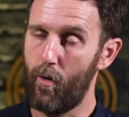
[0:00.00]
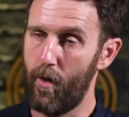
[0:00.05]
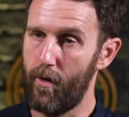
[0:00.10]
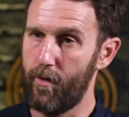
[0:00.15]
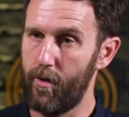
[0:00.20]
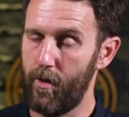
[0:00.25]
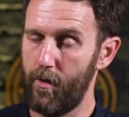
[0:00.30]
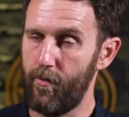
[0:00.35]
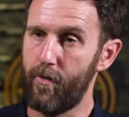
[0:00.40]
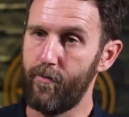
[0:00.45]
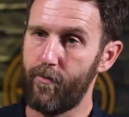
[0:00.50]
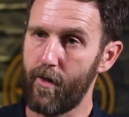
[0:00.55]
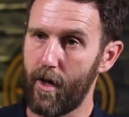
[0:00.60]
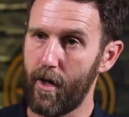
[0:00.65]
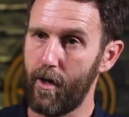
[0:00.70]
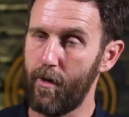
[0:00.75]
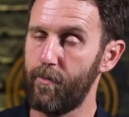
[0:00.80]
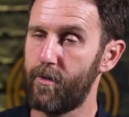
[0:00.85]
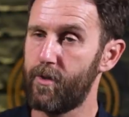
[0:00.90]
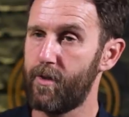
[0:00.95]
with and you've
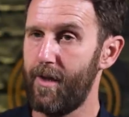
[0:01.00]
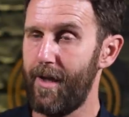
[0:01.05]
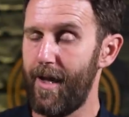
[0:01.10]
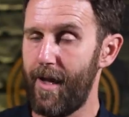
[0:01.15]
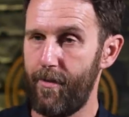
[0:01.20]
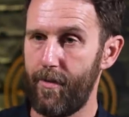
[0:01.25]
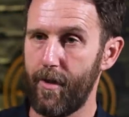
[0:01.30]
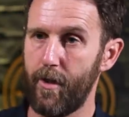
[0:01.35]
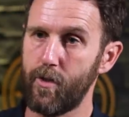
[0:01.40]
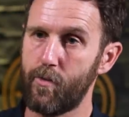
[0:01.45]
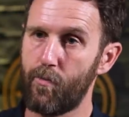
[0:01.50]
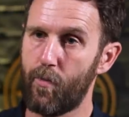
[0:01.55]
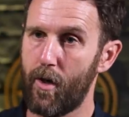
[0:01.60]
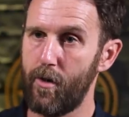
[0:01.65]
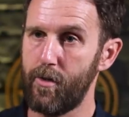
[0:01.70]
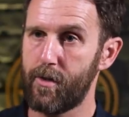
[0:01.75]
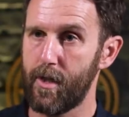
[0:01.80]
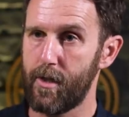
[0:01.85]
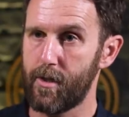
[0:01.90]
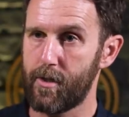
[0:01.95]
developed in those
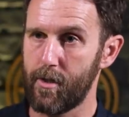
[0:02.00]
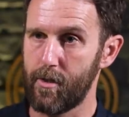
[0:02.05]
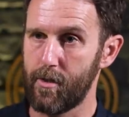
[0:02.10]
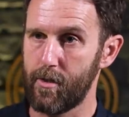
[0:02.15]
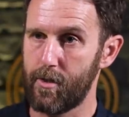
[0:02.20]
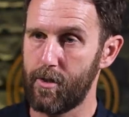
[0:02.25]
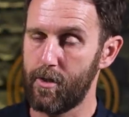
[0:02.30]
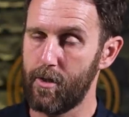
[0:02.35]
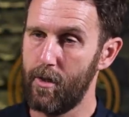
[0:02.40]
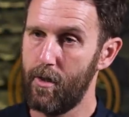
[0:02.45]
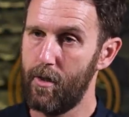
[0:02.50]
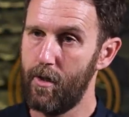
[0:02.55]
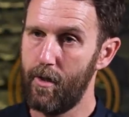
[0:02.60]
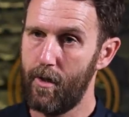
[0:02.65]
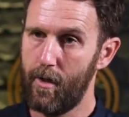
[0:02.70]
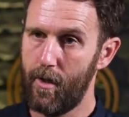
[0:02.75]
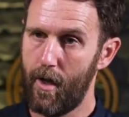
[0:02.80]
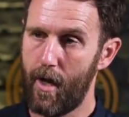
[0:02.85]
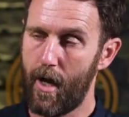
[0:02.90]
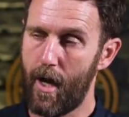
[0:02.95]
processes.
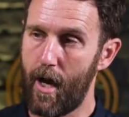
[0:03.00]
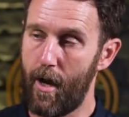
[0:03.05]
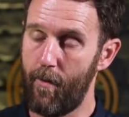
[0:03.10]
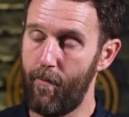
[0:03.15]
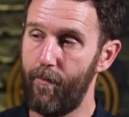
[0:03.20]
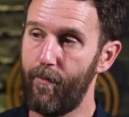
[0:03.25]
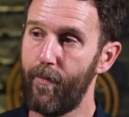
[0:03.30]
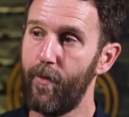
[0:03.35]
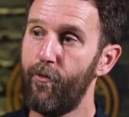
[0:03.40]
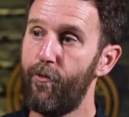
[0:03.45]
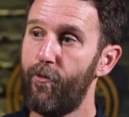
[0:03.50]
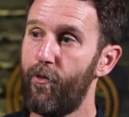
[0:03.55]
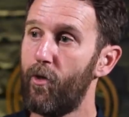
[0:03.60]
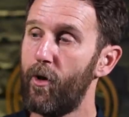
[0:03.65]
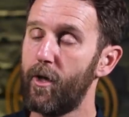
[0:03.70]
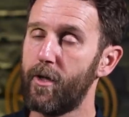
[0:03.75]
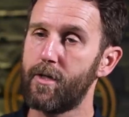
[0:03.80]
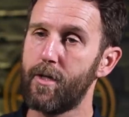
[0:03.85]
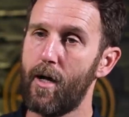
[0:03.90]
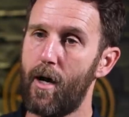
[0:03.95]
Um,
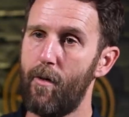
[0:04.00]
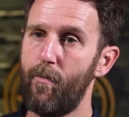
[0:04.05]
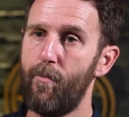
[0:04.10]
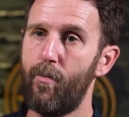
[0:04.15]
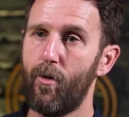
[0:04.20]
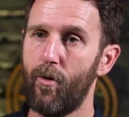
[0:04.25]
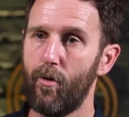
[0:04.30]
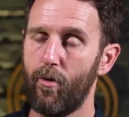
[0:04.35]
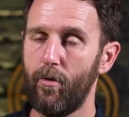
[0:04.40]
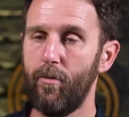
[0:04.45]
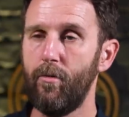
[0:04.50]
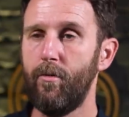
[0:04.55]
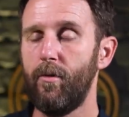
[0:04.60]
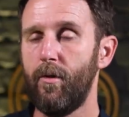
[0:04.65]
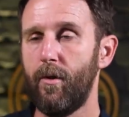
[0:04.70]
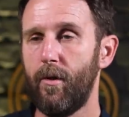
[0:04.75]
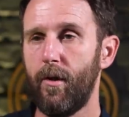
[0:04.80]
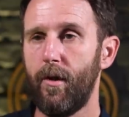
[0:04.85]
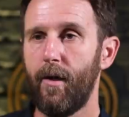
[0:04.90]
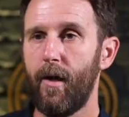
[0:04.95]
for example,
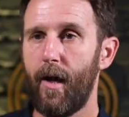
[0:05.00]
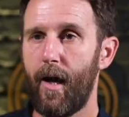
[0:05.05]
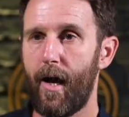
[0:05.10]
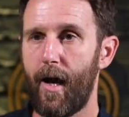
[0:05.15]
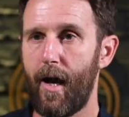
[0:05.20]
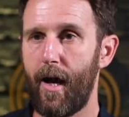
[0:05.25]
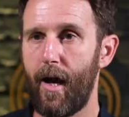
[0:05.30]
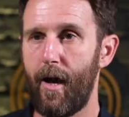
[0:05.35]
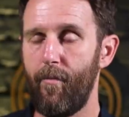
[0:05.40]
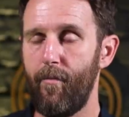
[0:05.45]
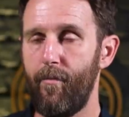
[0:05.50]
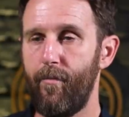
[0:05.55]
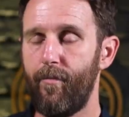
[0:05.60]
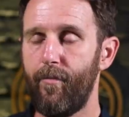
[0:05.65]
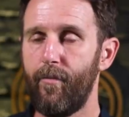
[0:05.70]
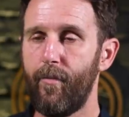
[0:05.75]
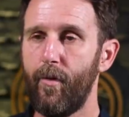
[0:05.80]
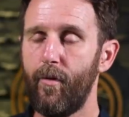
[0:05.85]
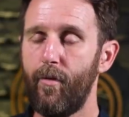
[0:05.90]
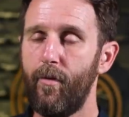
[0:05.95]
um,
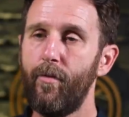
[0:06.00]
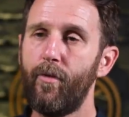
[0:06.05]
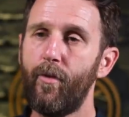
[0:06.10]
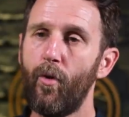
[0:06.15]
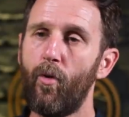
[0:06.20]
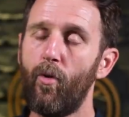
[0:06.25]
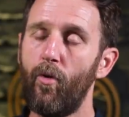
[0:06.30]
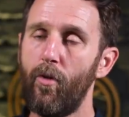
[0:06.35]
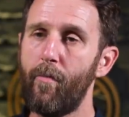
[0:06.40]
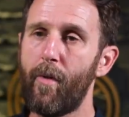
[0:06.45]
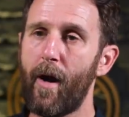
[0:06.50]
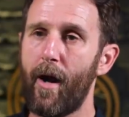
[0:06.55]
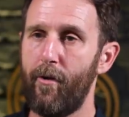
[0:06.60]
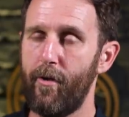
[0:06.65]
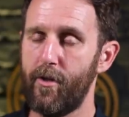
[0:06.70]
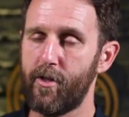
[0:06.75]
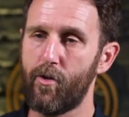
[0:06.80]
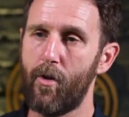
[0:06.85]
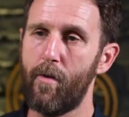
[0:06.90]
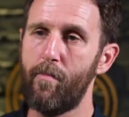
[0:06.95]
all the
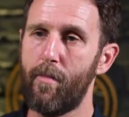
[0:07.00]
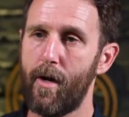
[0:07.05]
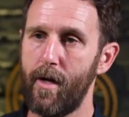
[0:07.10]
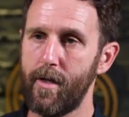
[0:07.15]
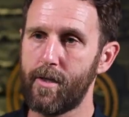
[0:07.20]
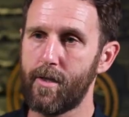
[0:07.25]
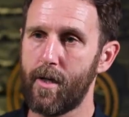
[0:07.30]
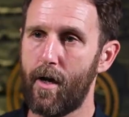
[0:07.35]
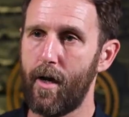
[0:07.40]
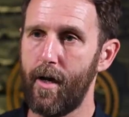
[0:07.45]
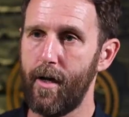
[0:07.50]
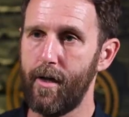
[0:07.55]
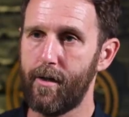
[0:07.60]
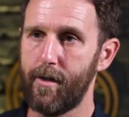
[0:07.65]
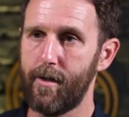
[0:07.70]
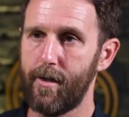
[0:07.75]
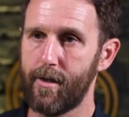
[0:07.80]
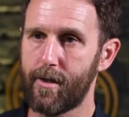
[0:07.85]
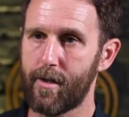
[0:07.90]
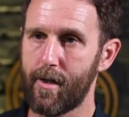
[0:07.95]
barriers are on my side
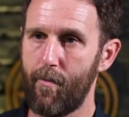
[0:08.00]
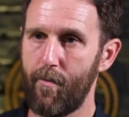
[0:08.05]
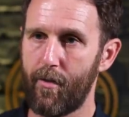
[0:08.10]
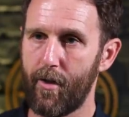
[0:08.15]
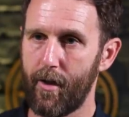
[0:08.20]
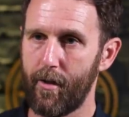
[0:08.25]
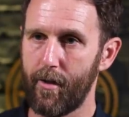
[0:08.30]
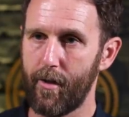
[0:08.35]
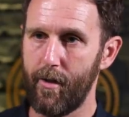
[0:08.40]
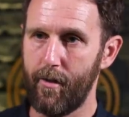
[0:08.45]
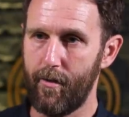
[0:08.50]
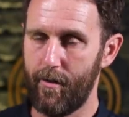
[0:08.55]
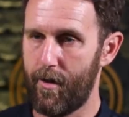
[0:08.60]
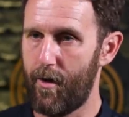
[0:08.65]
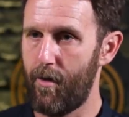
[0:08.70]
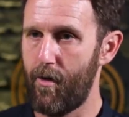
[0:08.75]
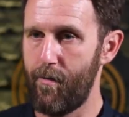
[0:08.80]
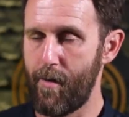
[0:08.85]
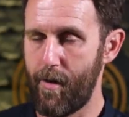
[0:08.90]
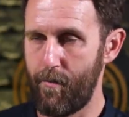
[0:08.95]
is something that
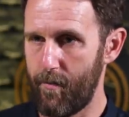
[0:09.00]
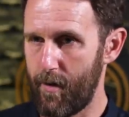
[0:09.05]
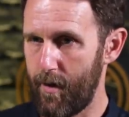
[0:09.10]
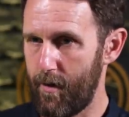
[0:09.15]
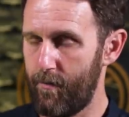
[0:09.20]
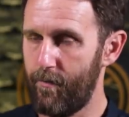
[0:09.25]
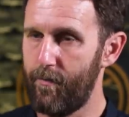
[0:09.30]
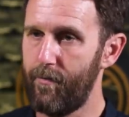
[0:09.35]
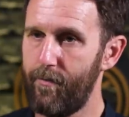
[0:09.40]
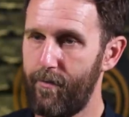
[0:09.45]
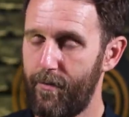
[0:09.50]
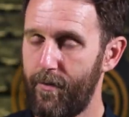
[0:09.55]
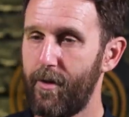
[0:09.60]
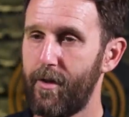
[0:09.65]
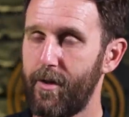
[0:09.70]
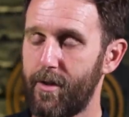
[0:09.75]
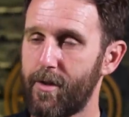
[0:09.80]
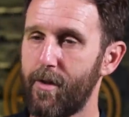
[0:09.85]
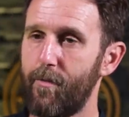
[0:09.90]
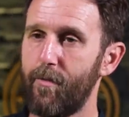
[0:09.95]
I remember that
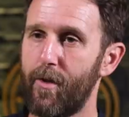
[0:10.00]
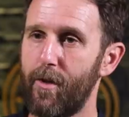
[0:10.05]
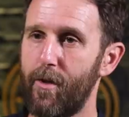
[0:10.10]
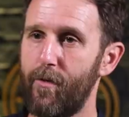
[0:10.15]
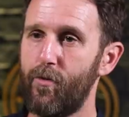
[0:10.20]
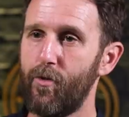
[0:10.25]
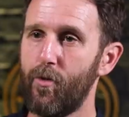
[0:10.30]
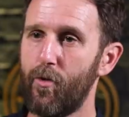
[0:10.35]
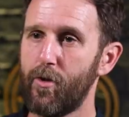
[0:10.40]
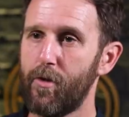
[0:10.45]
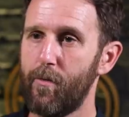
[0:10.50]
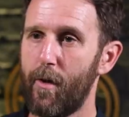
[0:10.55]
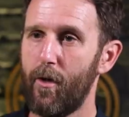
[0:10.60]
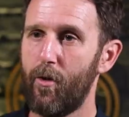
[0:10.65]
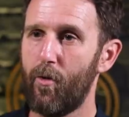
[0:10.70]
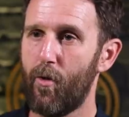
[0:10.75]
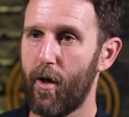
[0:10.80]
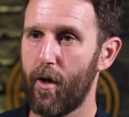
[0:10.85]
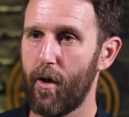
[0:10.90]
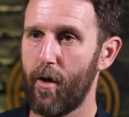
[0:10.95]
is something you've talked about
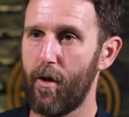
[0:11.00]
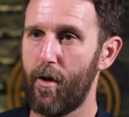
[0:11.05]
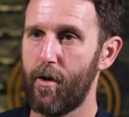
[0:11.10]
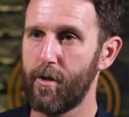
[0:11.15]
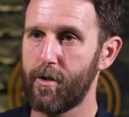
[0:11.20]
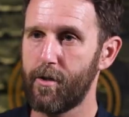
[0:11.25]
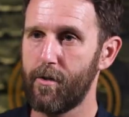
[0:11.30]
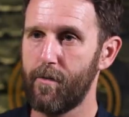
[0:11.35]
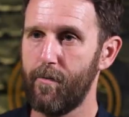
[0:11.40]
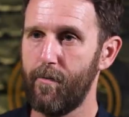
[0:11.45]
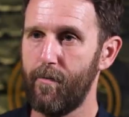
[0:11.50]
quite a lot.